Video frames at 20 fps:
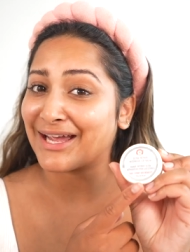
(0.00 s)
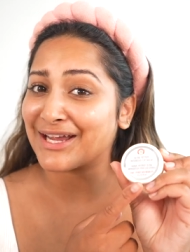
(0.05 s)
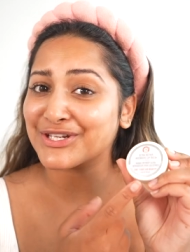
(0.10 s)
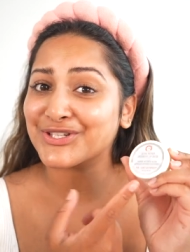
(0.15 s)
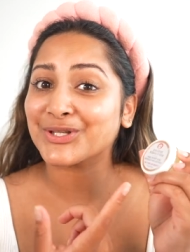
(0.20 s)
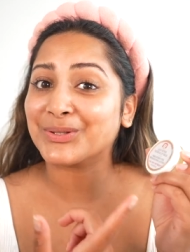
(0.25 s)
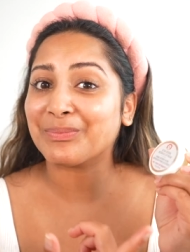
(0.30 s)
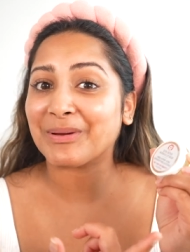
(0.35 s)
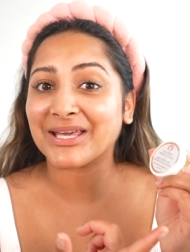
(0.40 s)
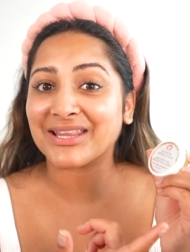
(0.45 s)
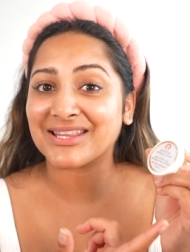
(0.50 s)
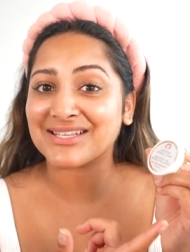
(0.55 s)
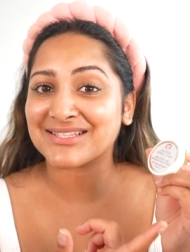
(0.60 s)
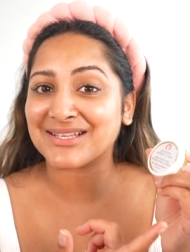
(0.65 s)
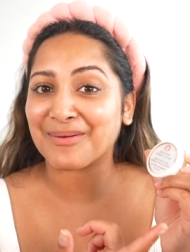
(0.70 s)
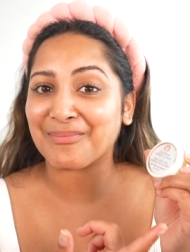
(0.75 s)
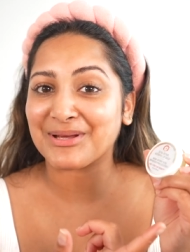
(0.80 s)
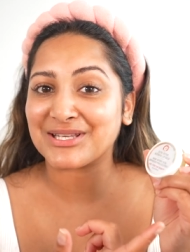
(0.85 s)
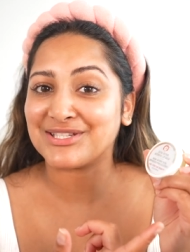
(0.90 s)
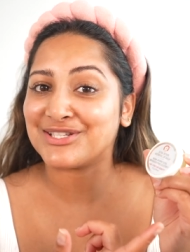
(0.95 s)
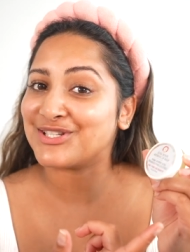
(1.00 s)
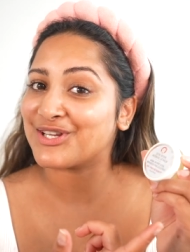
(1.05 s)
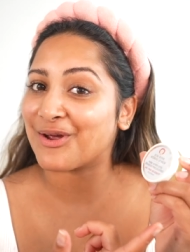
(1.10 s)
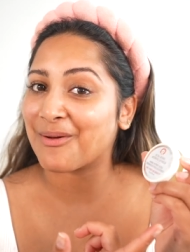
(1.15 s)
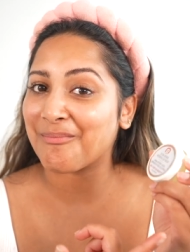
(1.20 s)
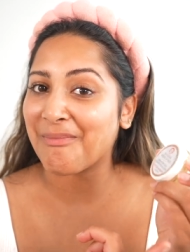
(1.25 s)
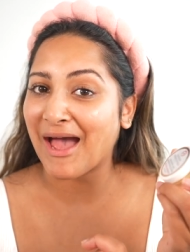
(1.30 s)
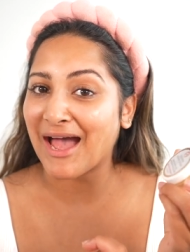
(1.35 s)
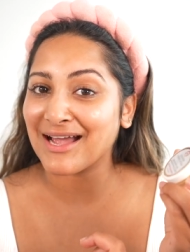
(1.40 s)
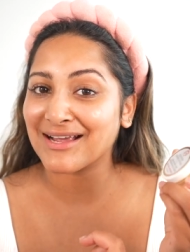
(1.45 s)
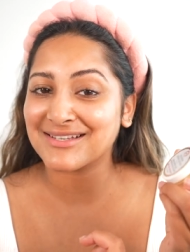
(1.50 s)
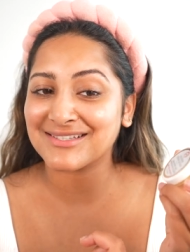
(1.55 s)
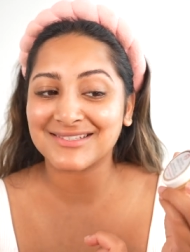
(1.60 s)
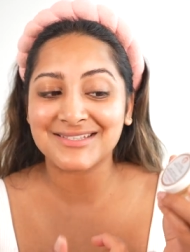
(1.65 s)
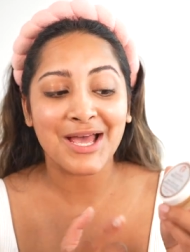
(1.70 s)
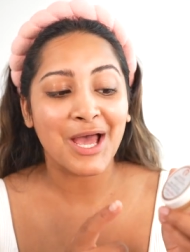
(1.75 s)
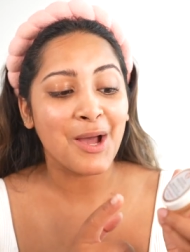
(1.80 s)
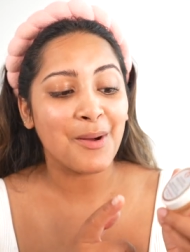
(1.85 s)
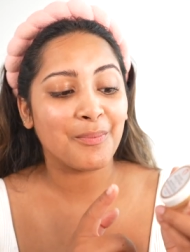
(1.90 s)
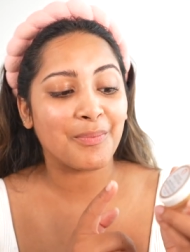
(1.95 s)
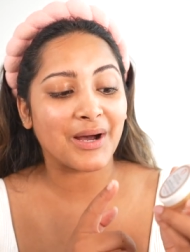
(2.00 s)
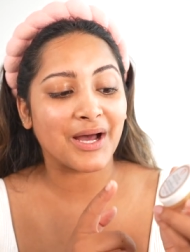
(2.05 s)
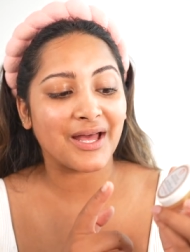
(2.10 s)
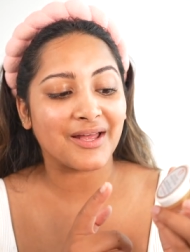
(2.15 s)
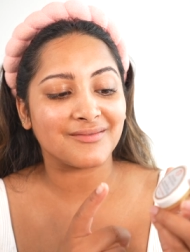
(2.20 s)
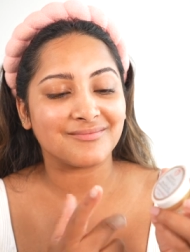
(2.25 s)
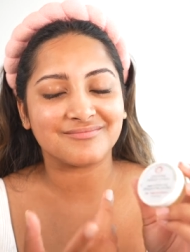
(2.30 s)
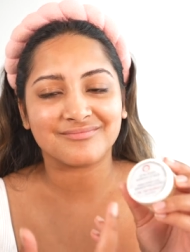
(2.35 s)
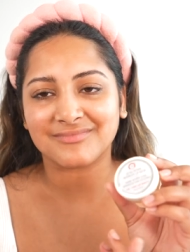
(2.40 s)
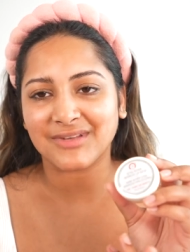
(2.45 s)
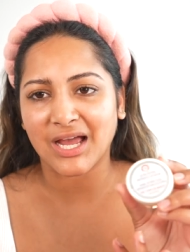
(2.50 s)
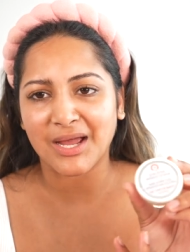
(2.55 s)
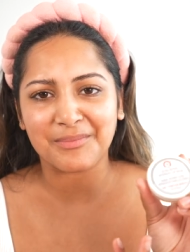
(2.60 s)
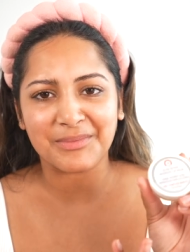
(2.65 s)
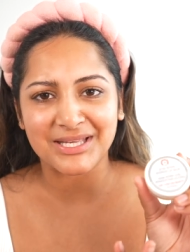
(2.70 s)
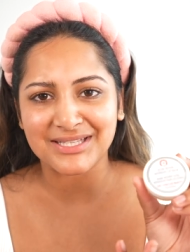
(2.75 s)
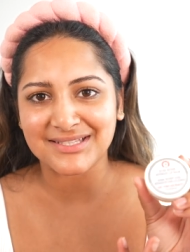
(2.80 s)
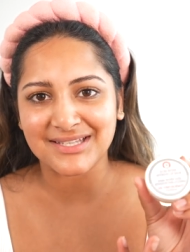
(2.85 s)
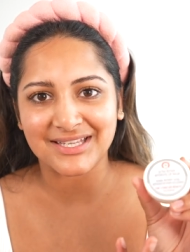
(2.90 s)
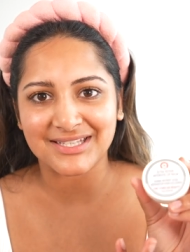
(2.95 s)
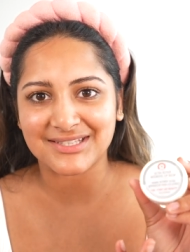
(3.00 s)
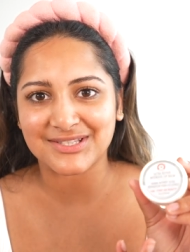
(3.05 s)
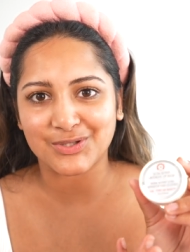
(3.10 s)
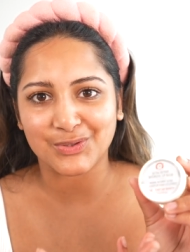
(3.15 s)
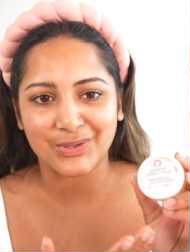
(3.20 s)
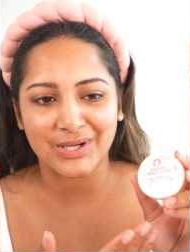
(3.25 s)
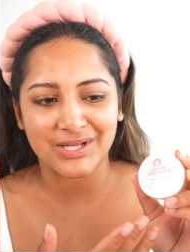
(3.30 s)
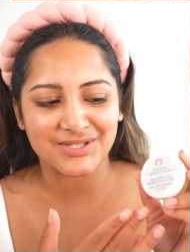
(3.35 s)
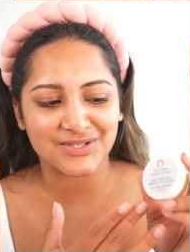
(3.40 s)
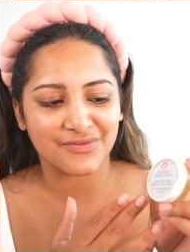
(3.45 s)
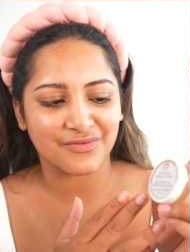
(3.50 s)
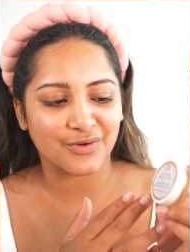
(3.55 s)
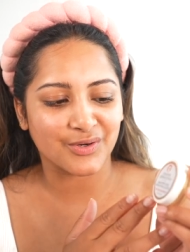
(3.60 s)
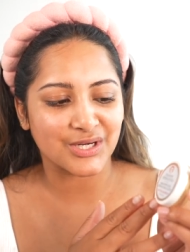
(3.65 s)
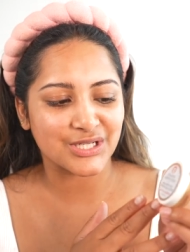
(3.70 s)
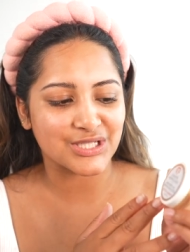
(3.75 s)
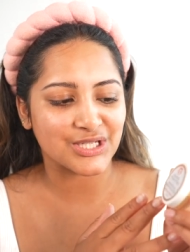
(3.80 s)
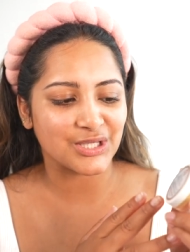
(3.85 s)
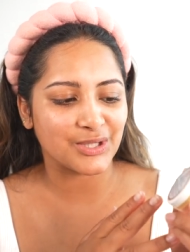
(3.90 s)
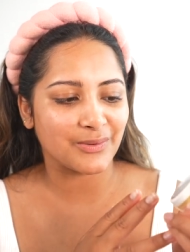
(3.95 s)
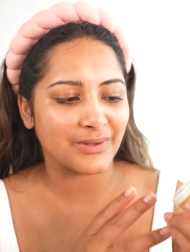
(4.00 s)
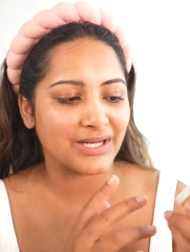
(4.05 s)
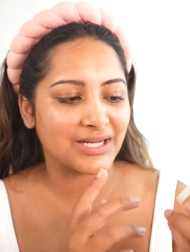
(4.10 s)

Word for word: I actually picked this up at T J Maxx, but I'm guessing it's sold at Sephora too.